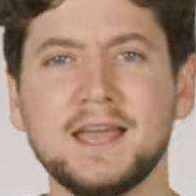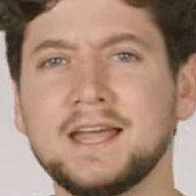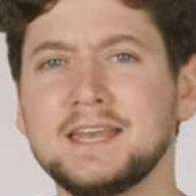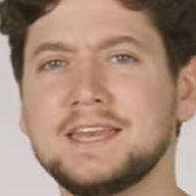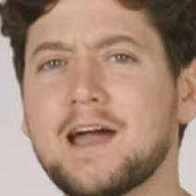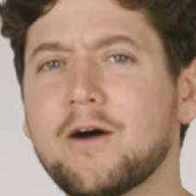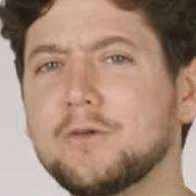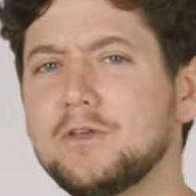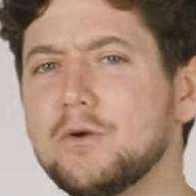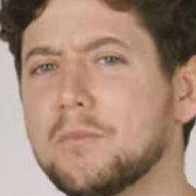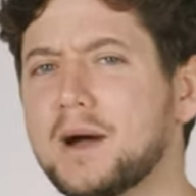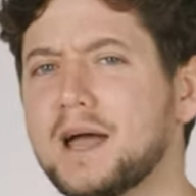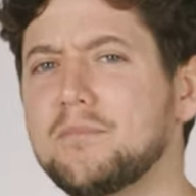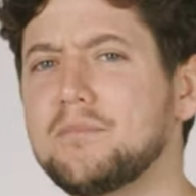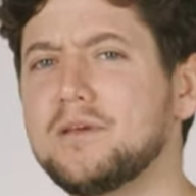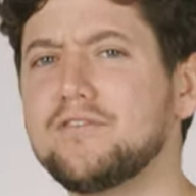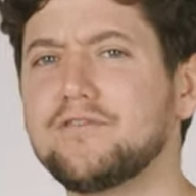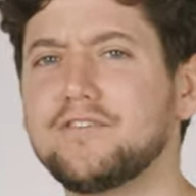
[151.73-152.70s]
Now, you
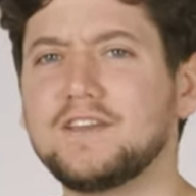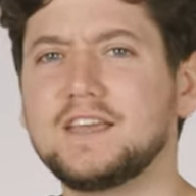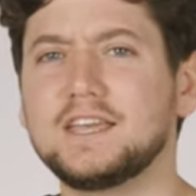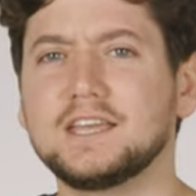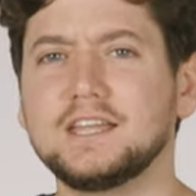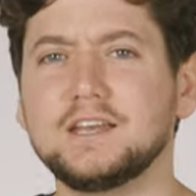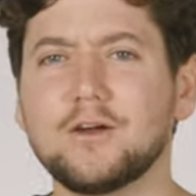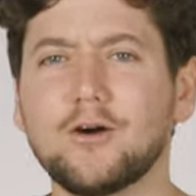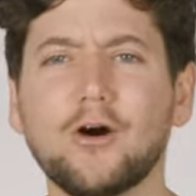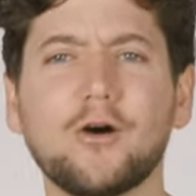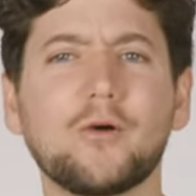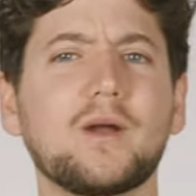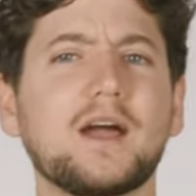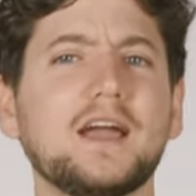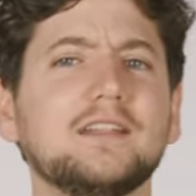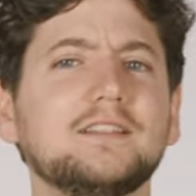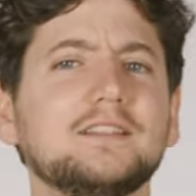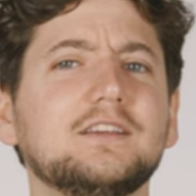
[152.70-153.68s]
might be thinking, all
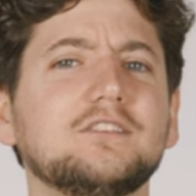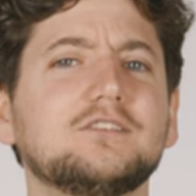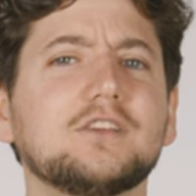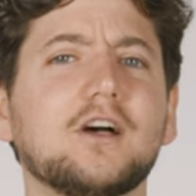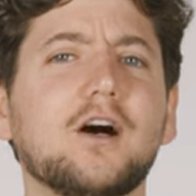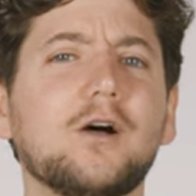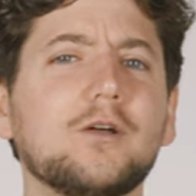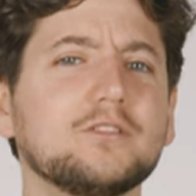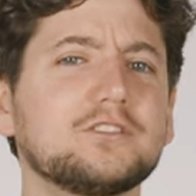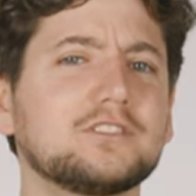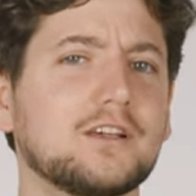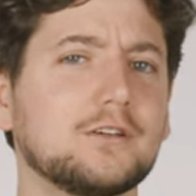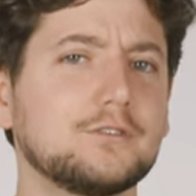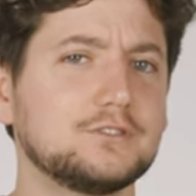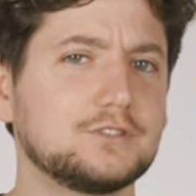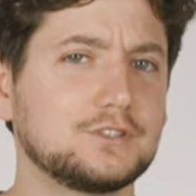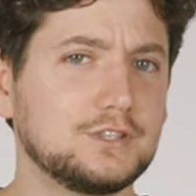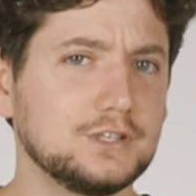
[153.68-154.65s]
right, this all
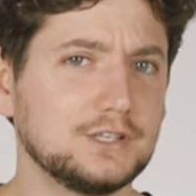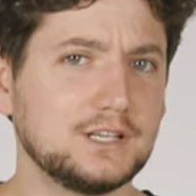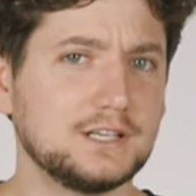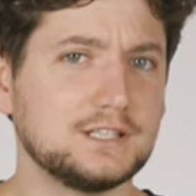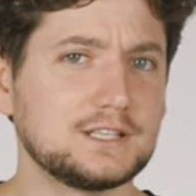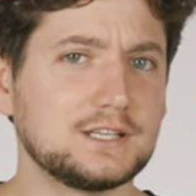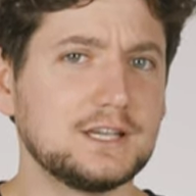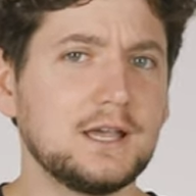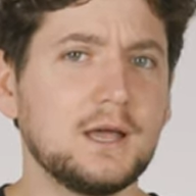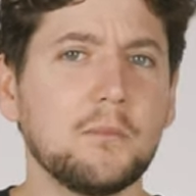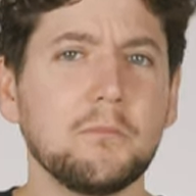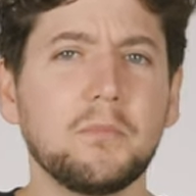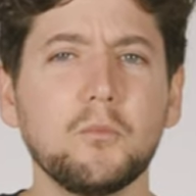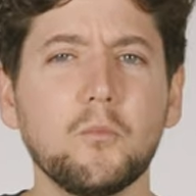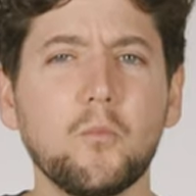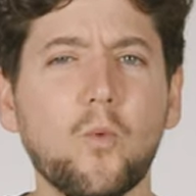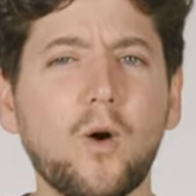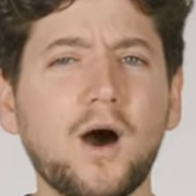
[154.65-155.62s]
sounds good,
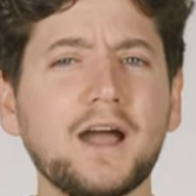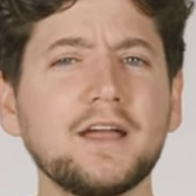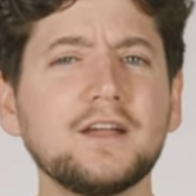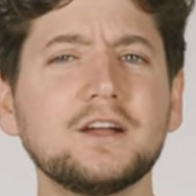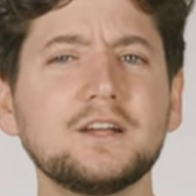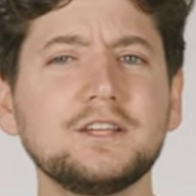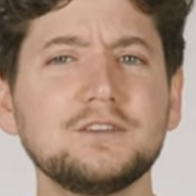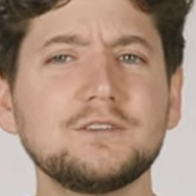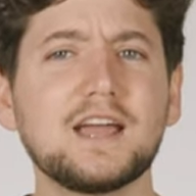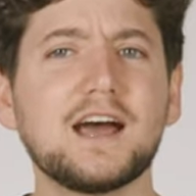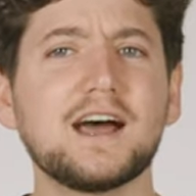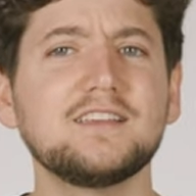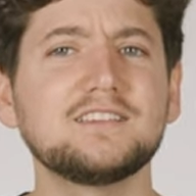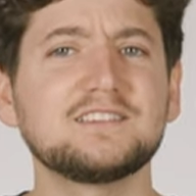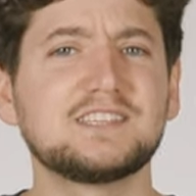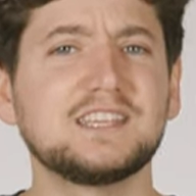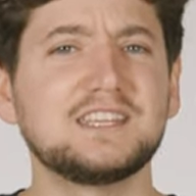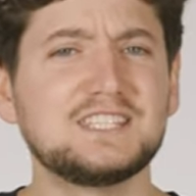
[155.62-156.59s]
but why are you
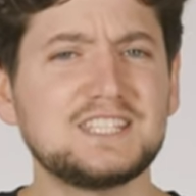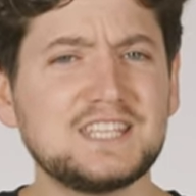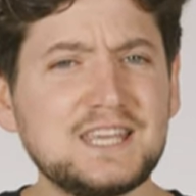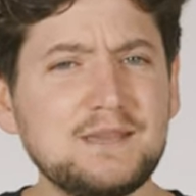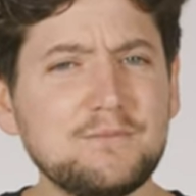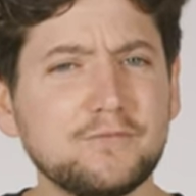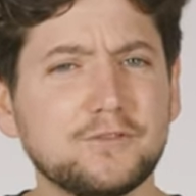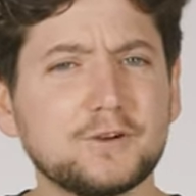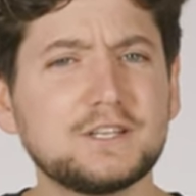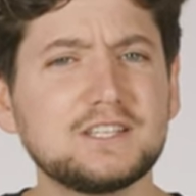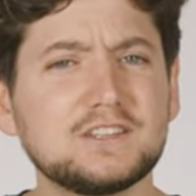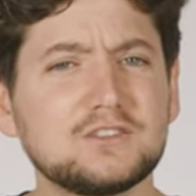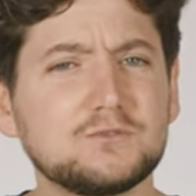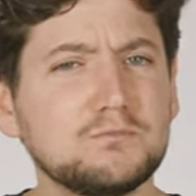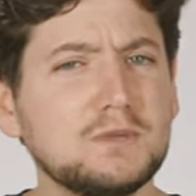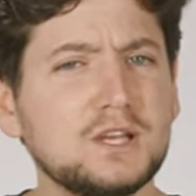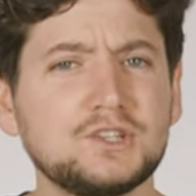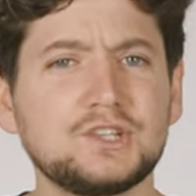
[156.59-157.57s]
guys the team for
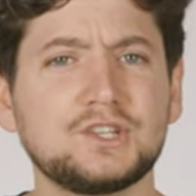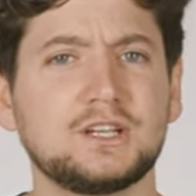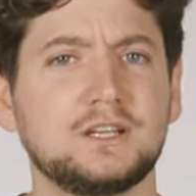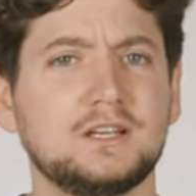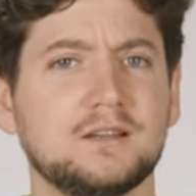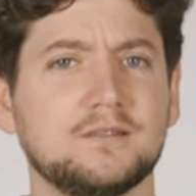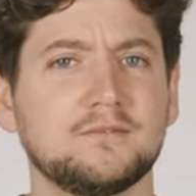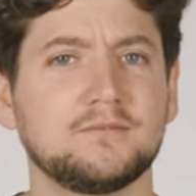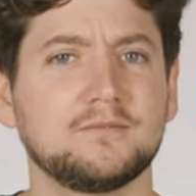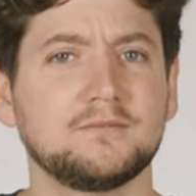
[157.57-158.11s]
this mission?